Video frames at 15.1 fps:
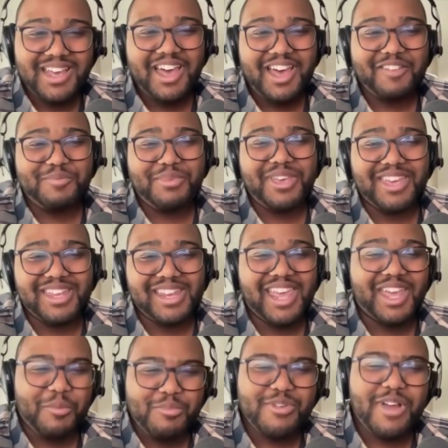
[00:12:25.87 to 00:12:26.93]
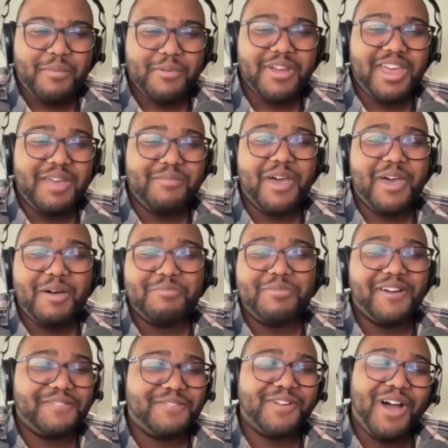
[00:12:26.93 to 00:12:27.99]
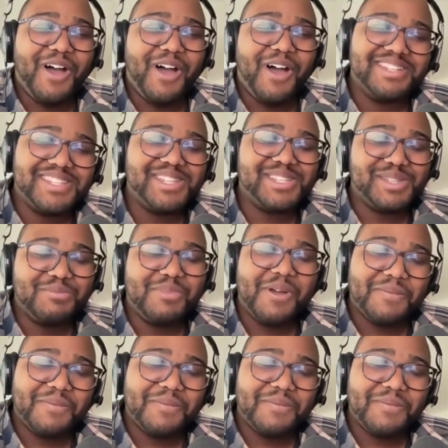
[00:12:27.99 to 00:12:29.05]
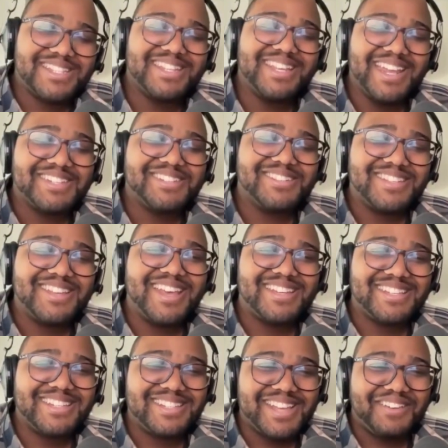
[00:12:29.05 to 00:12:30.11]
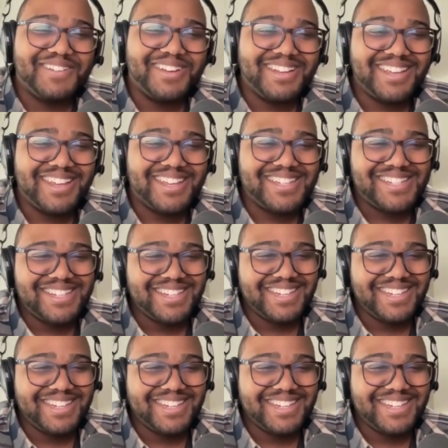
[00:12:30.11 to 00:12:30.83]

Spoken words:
of being like a proper ML, but for all intents and purposes, the answer is yes, it definitely is.